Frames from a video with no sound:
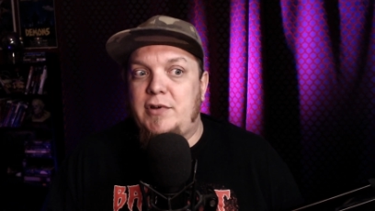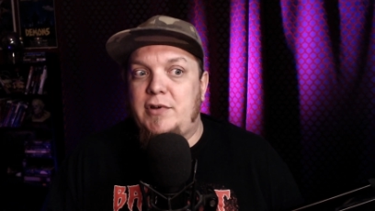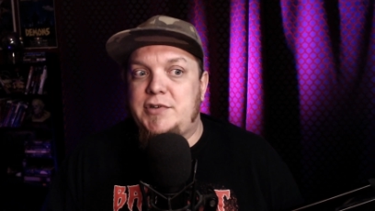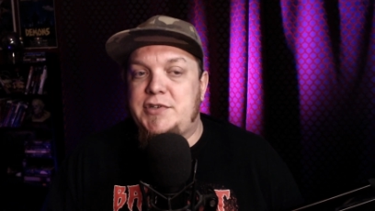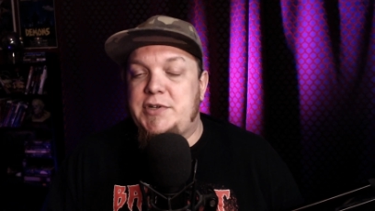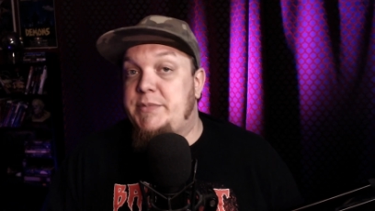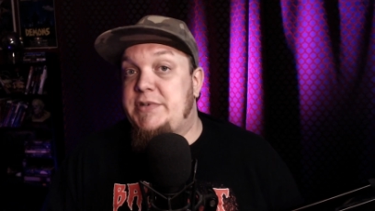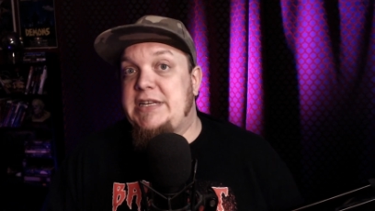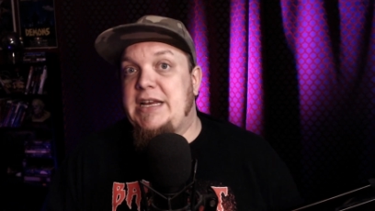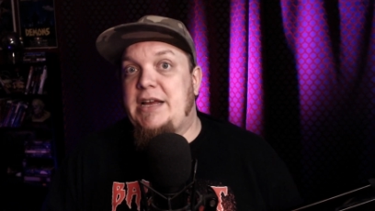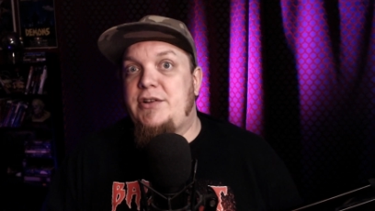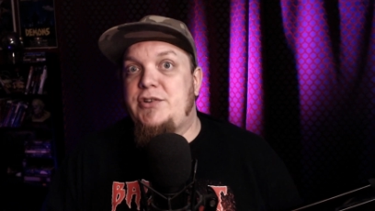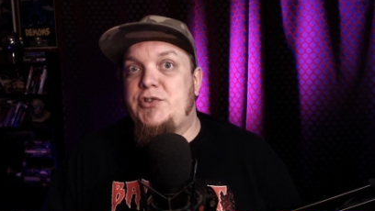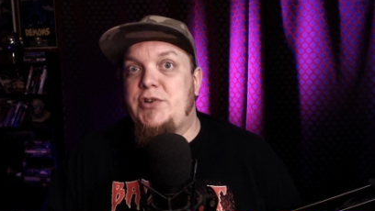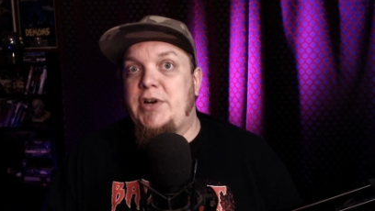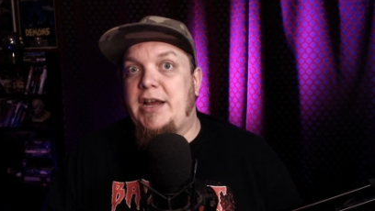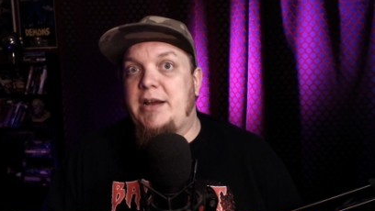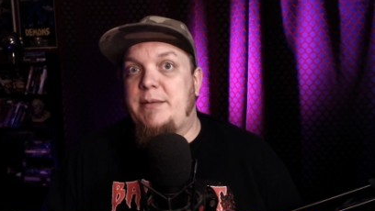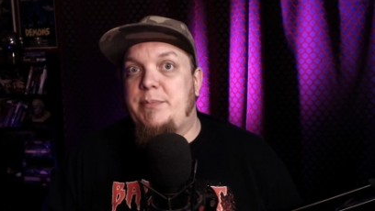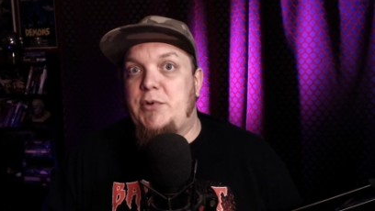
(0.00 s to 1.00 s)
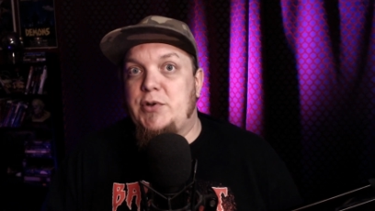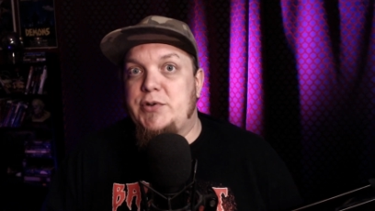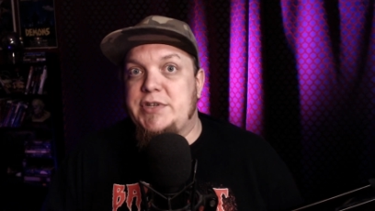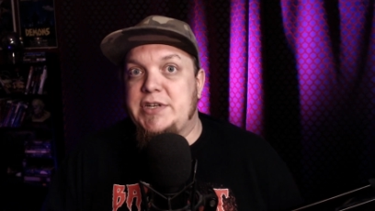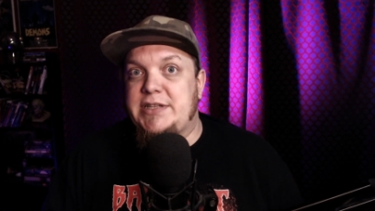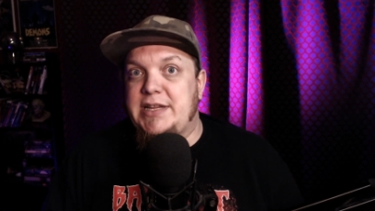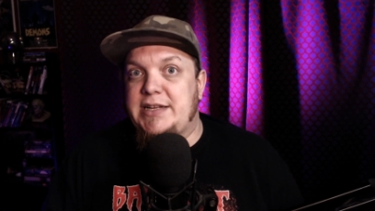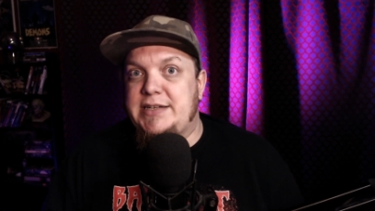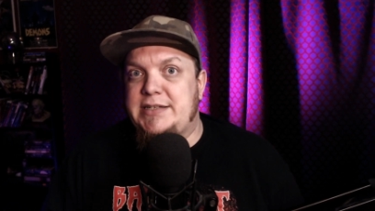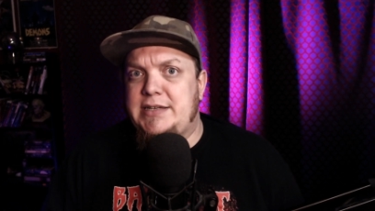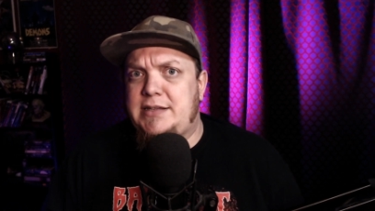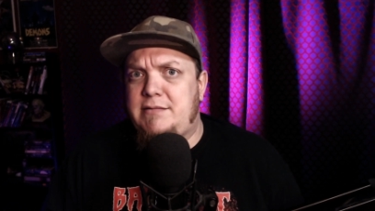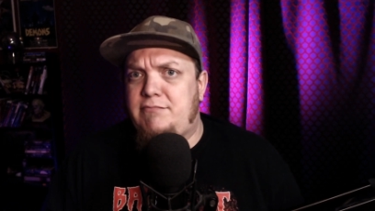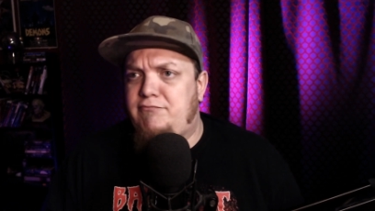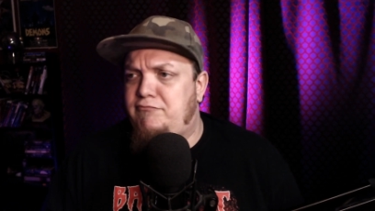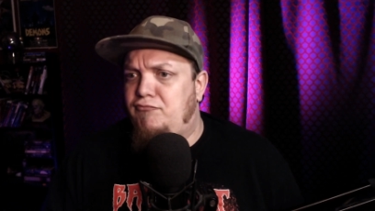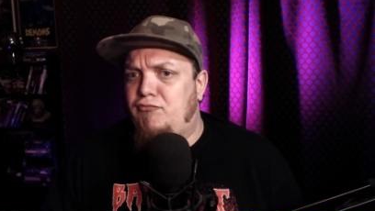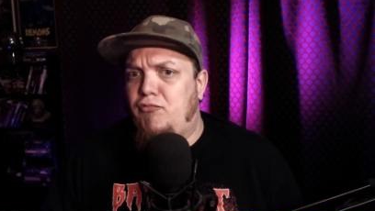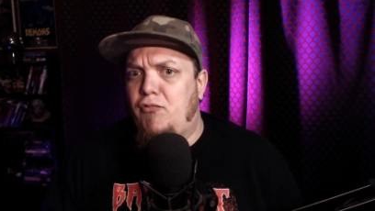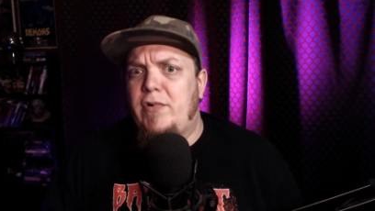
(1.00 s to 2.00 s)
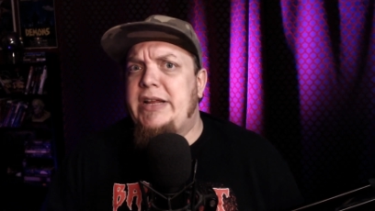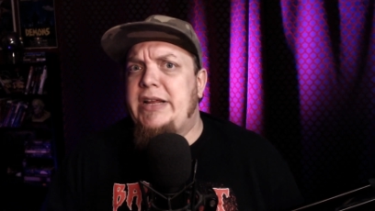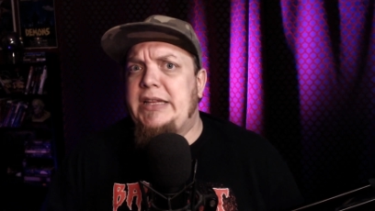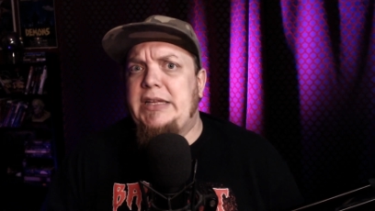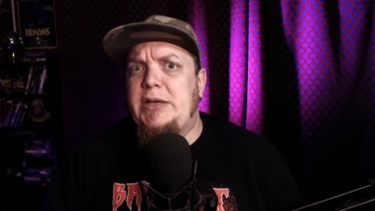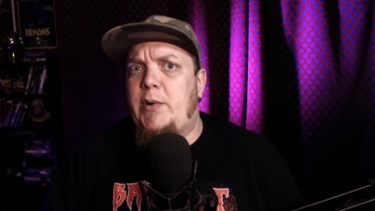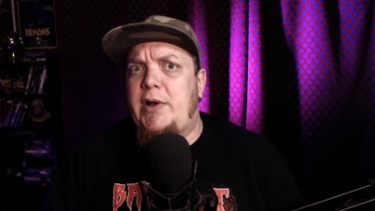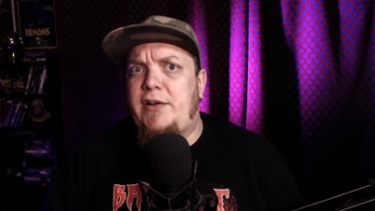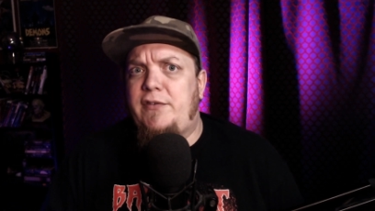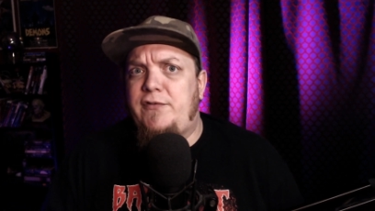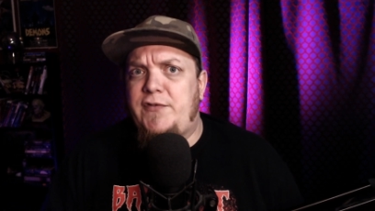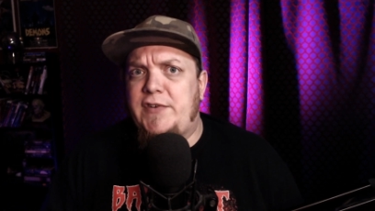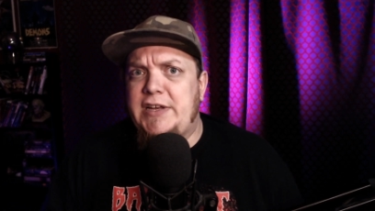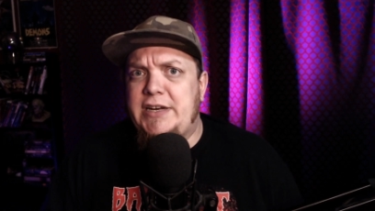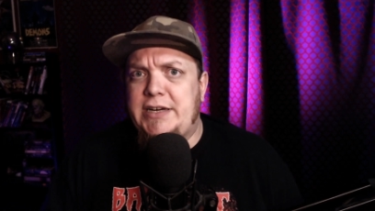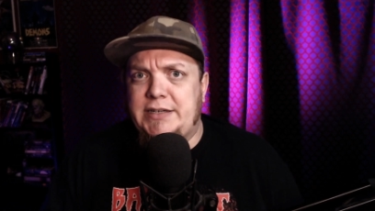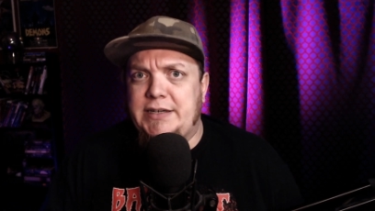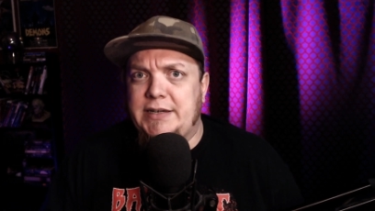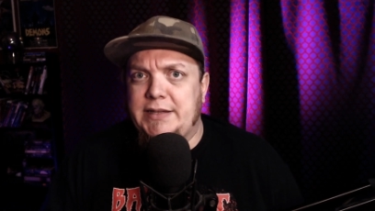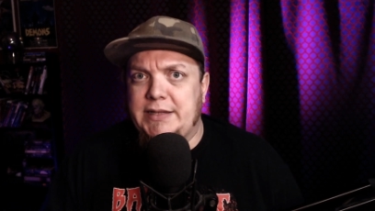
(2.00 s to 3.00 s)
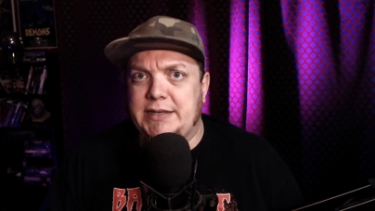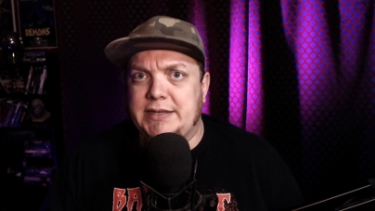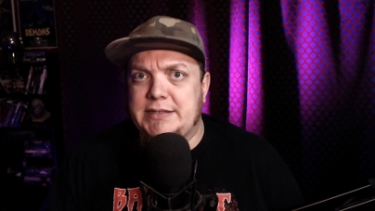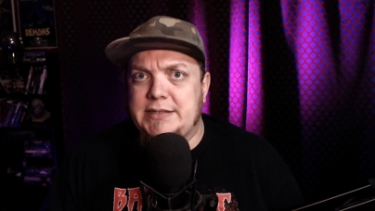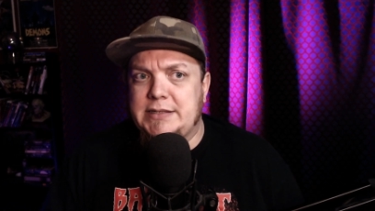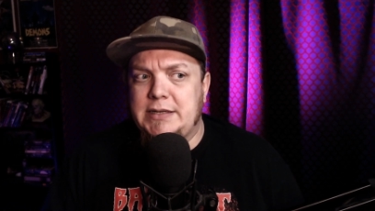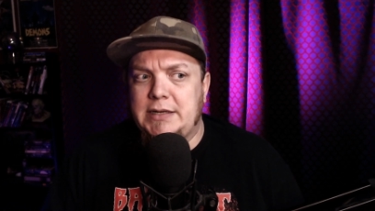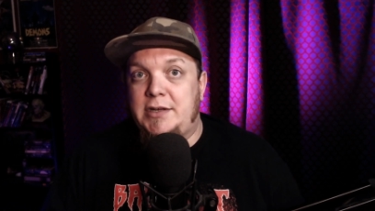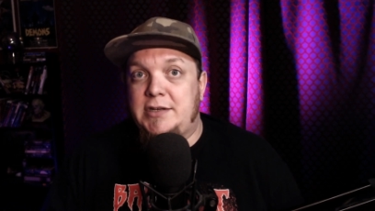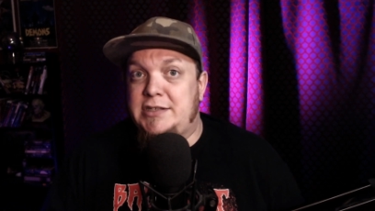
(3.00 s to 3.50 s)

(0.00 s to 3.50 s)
some soundtrack music that's really well fit into this.